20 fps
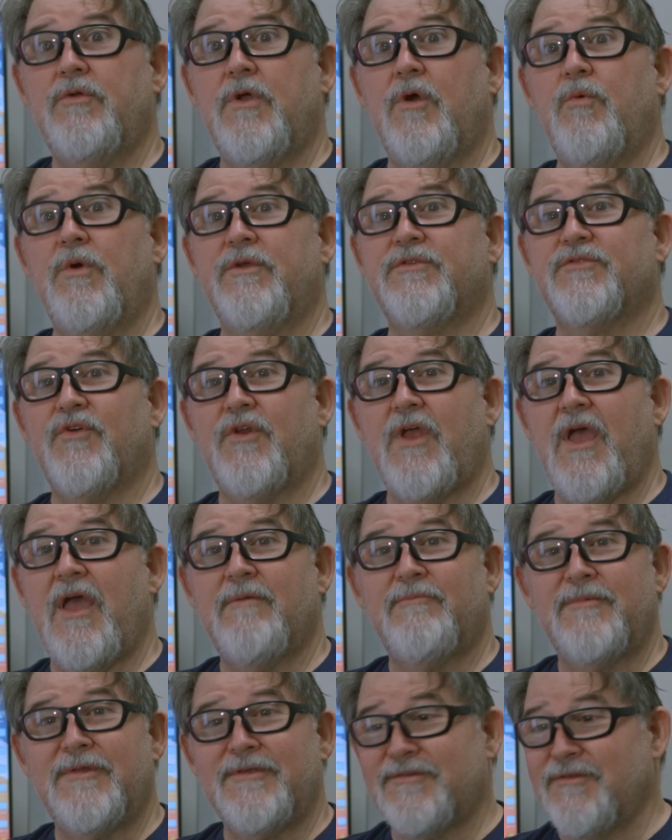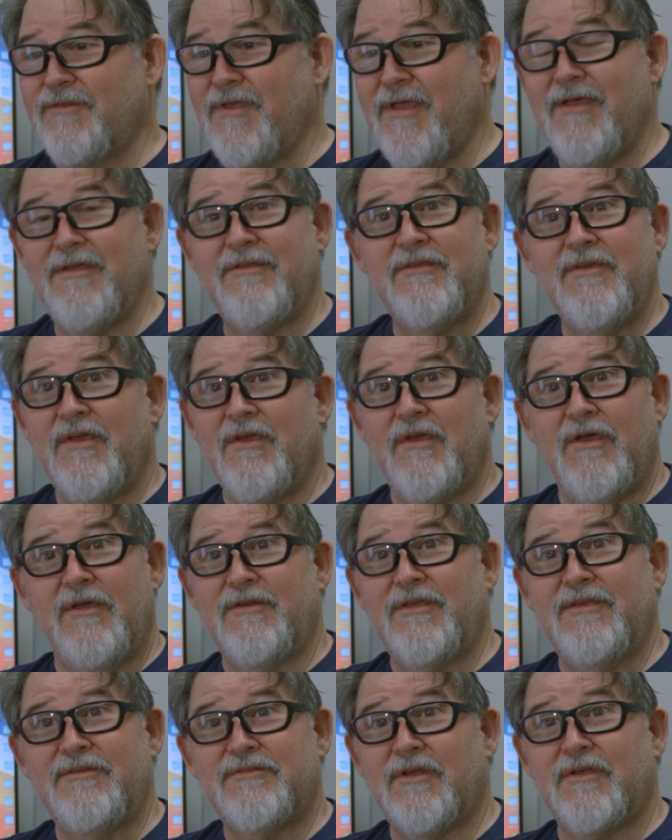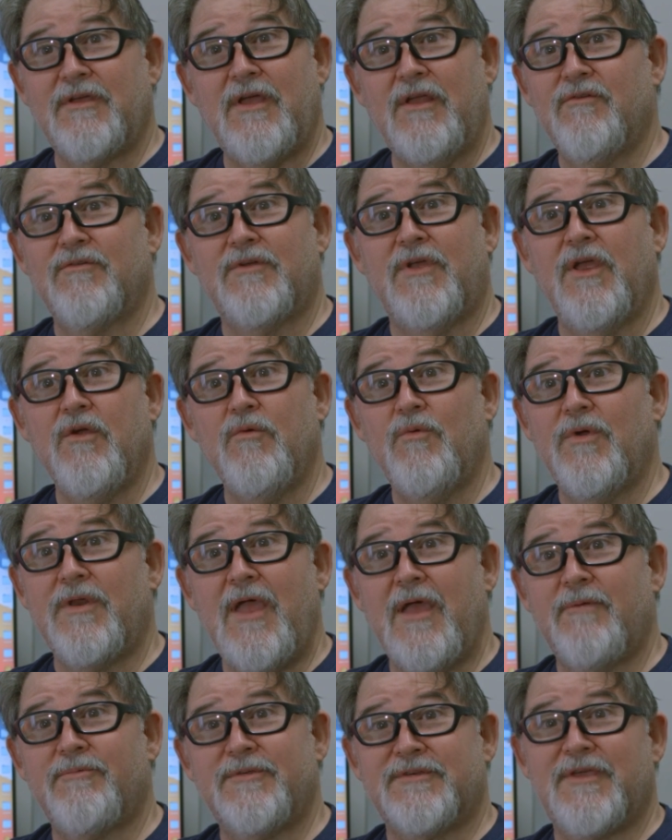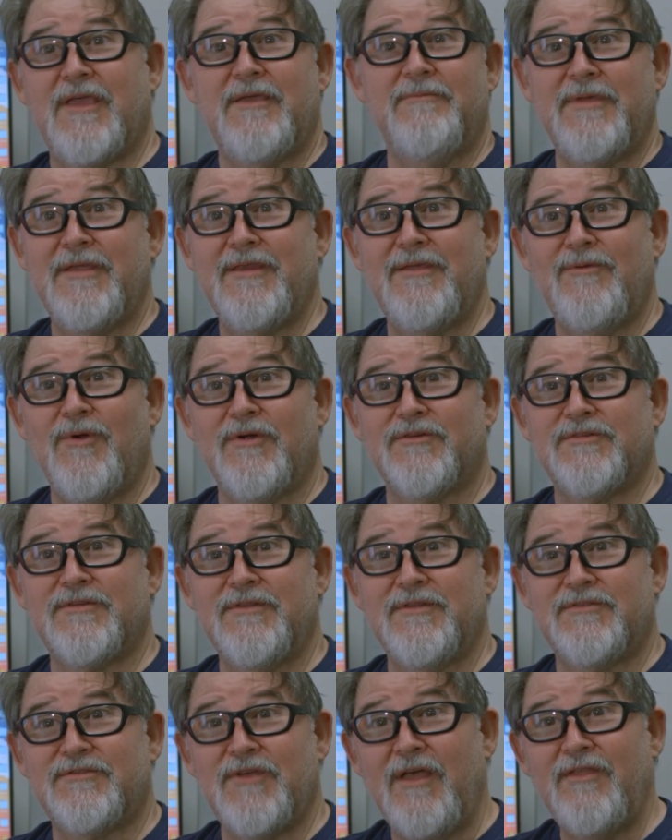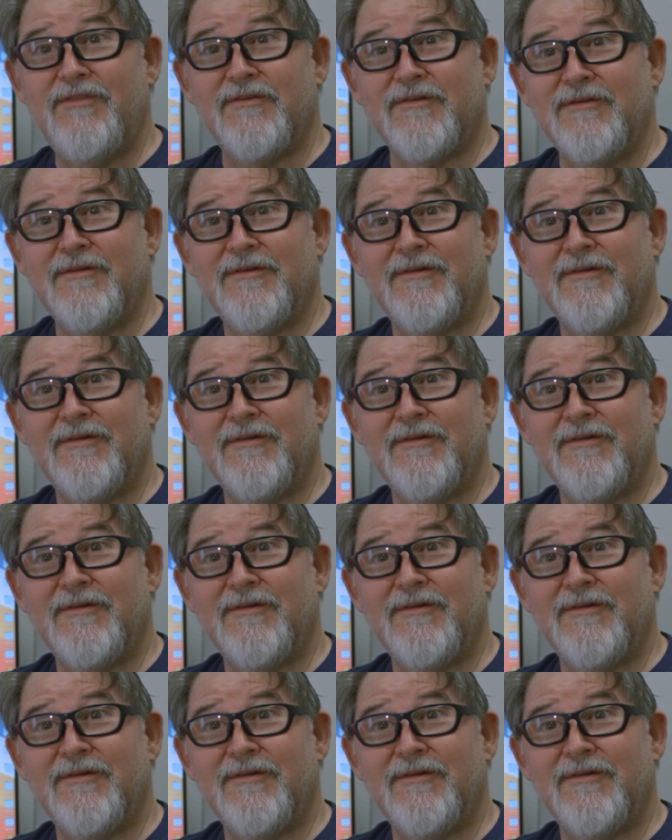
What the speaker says: know what's going to happen, this and that. And he's like, I don't care what happens. It can't be any worse than this other.